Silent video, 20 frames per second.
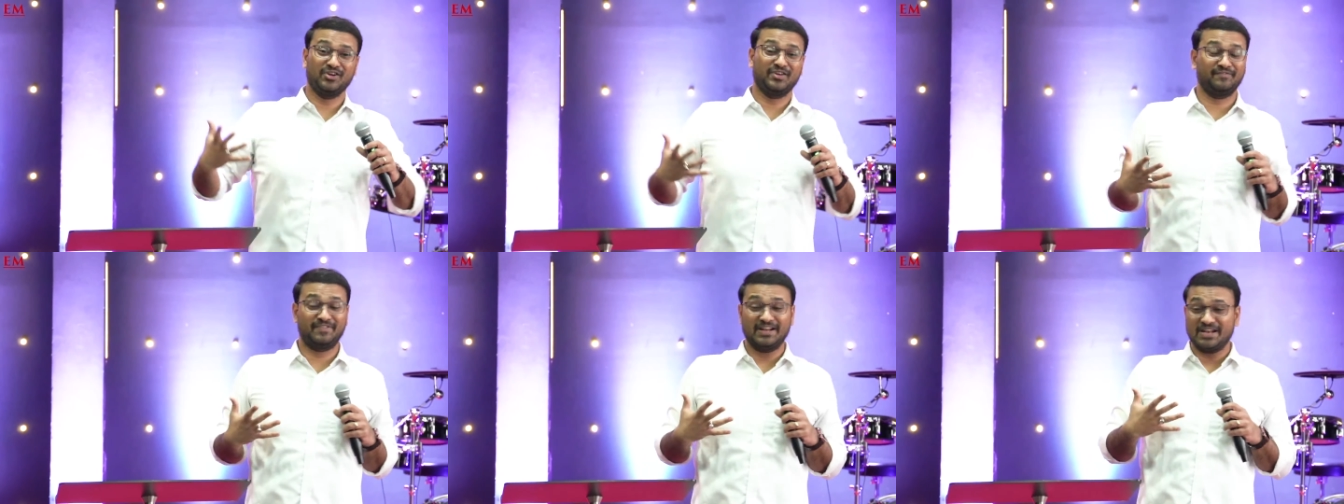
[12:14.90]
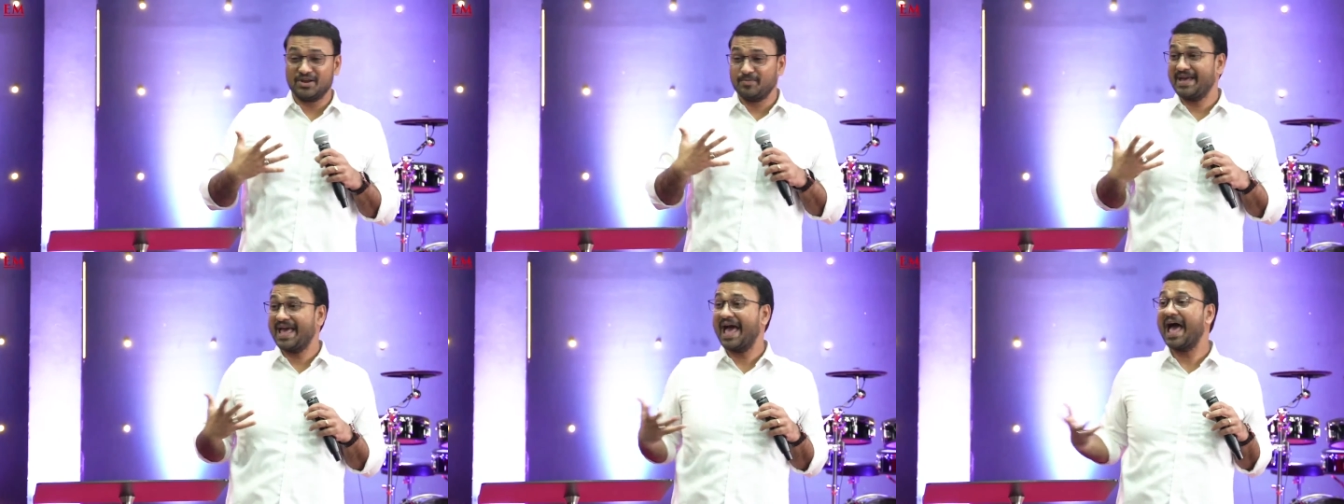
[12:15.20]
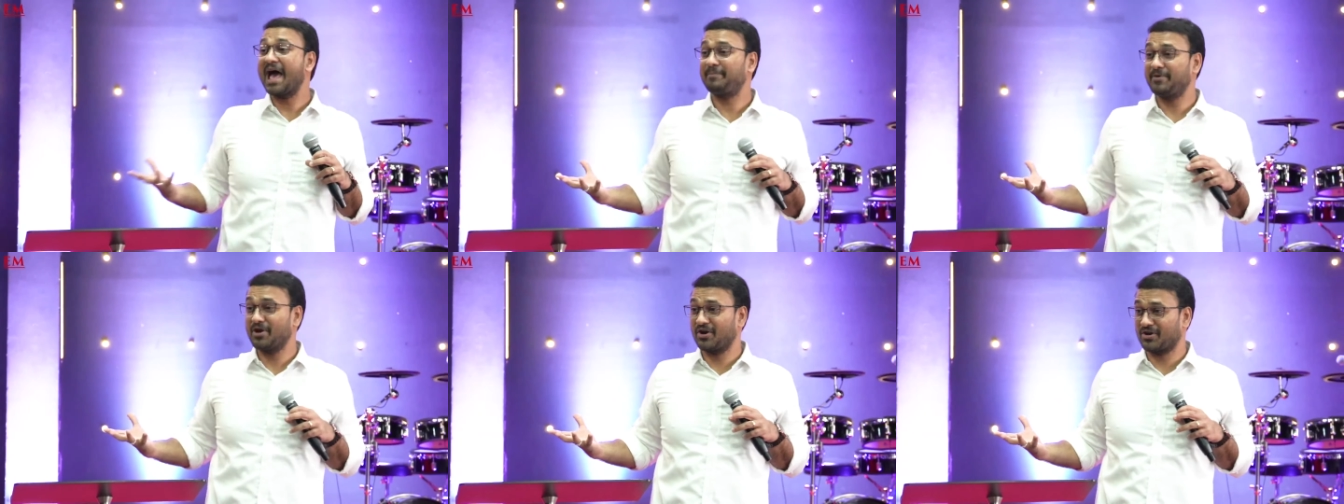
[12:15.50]
will you be
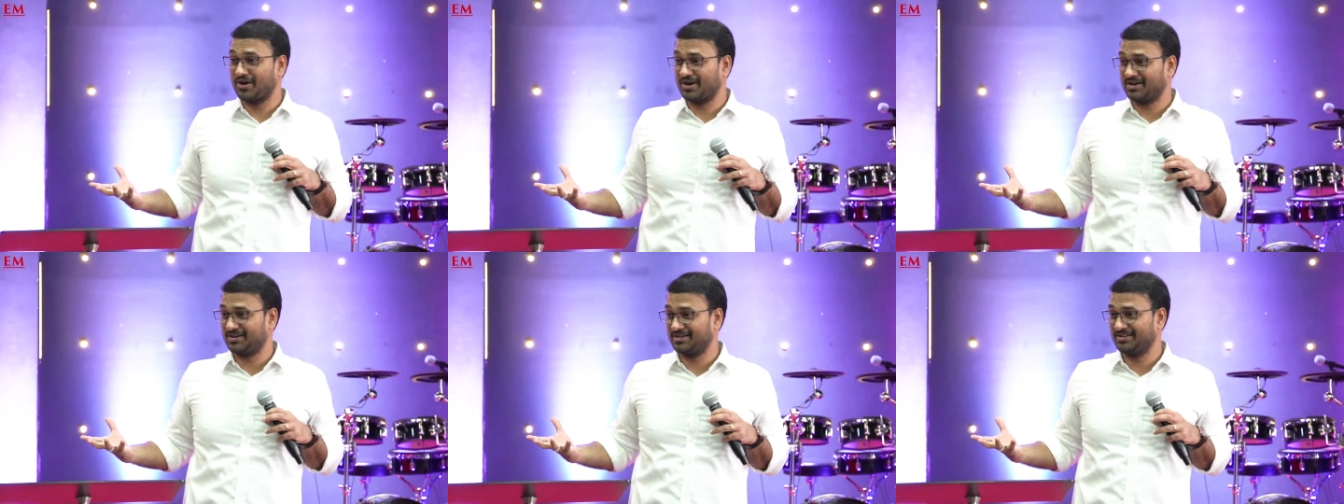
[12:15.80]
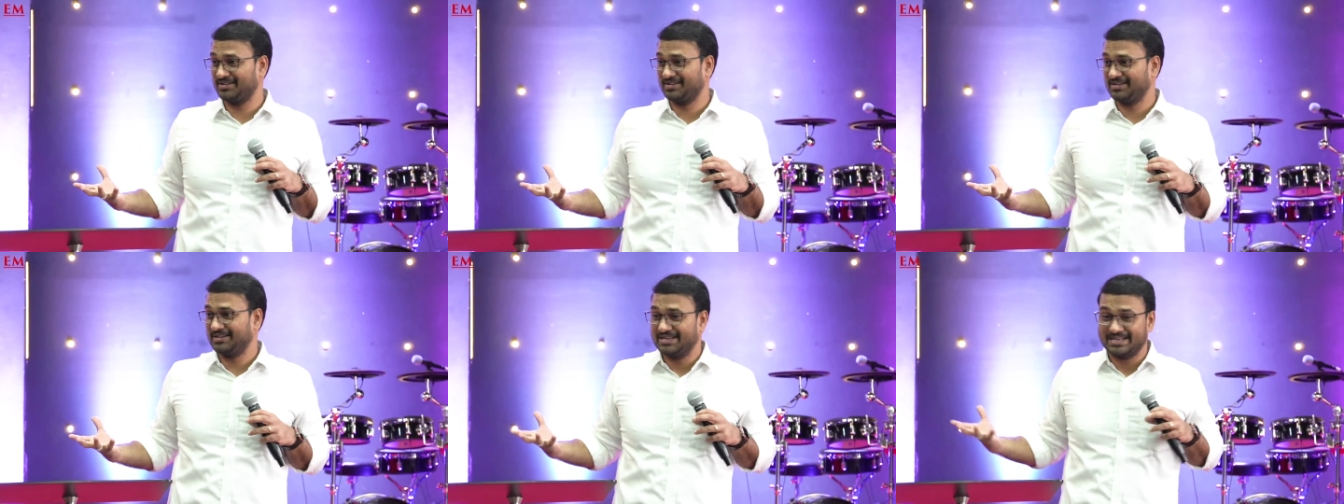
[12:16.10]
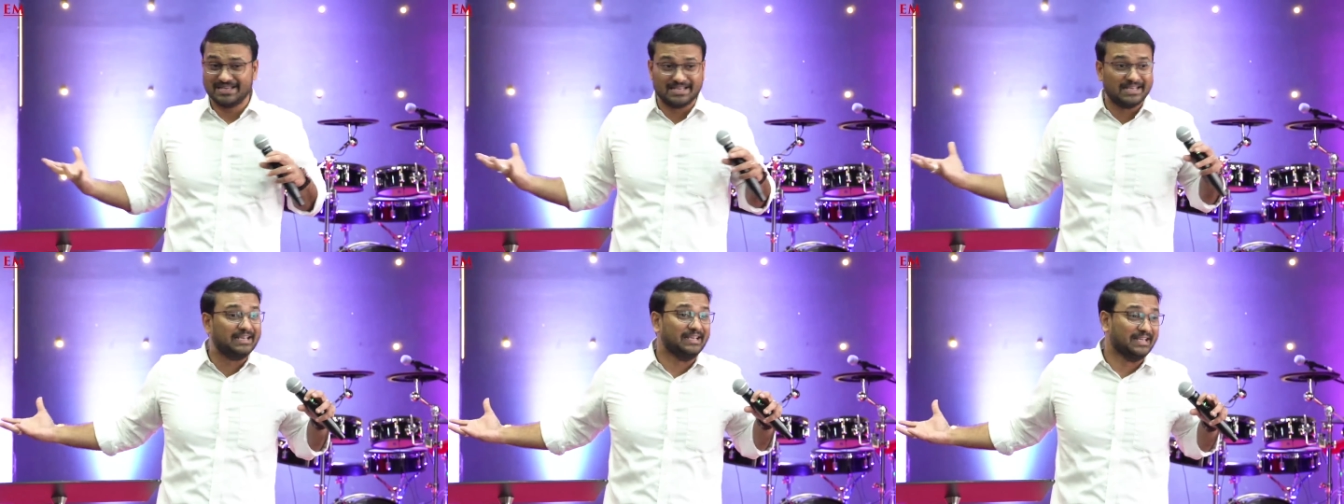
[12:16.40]
happy or not?
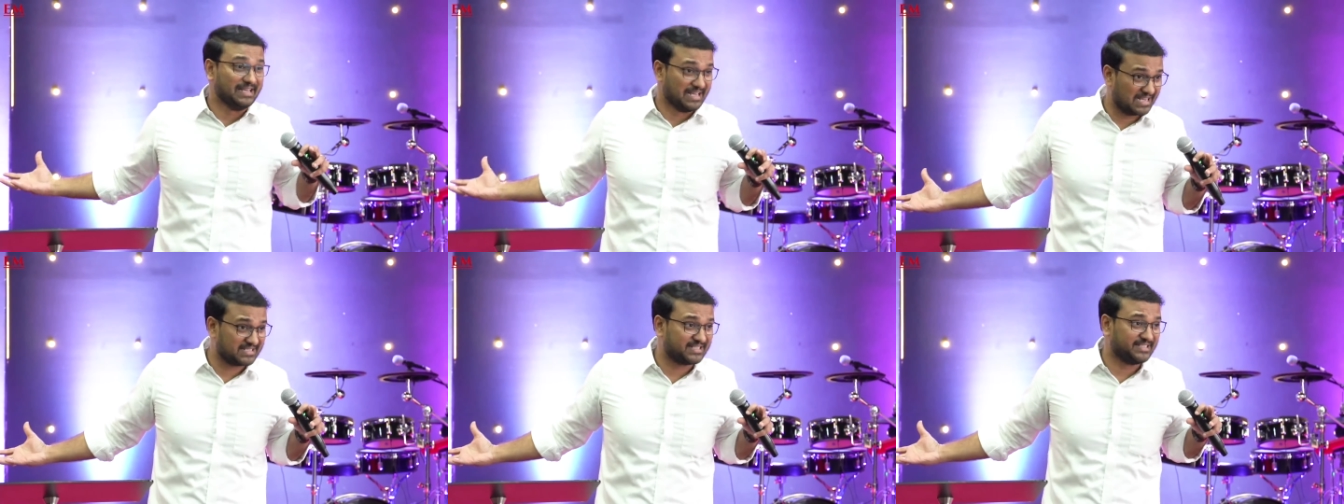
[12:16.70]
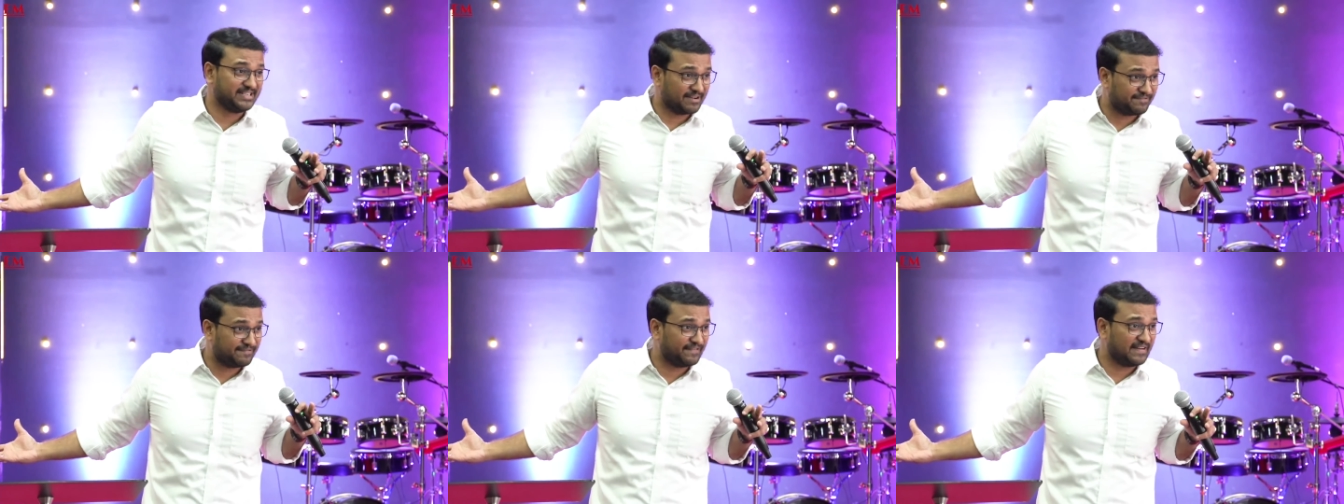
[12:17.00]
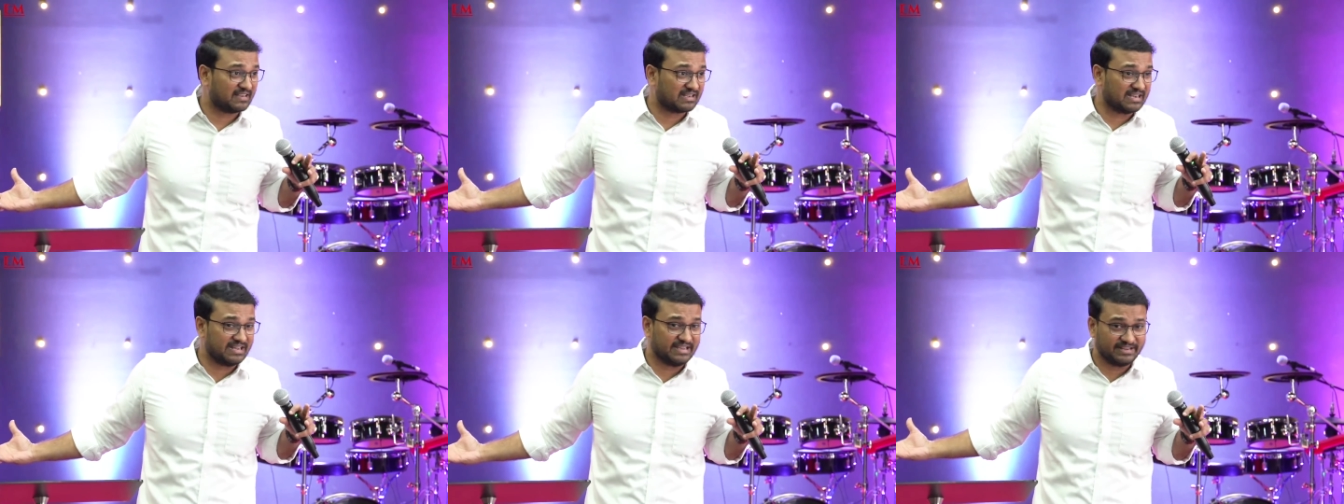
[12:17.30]
Yes,
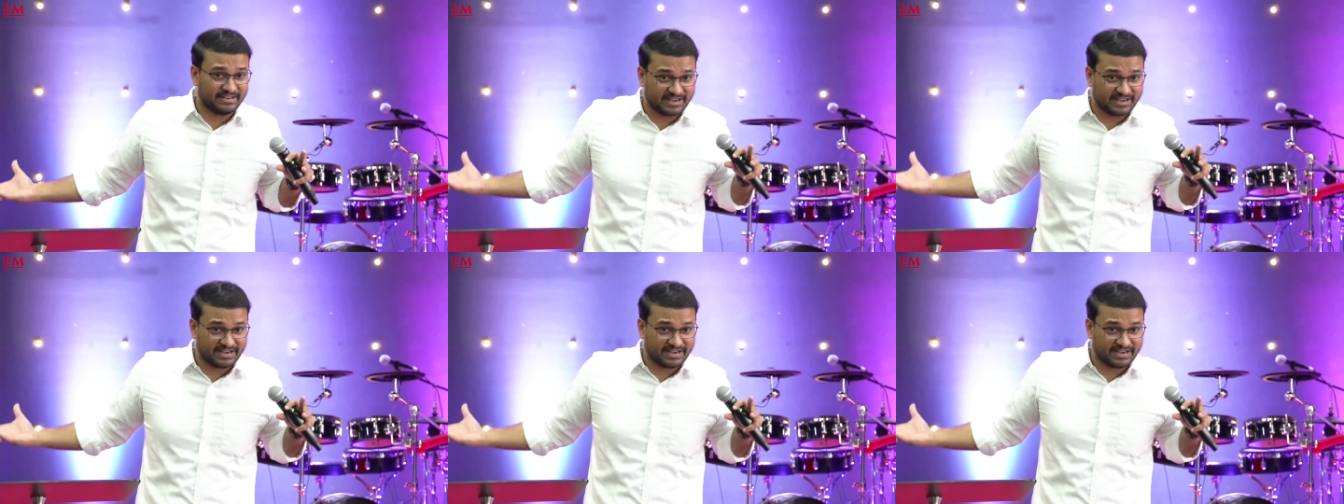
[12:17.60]
definitely.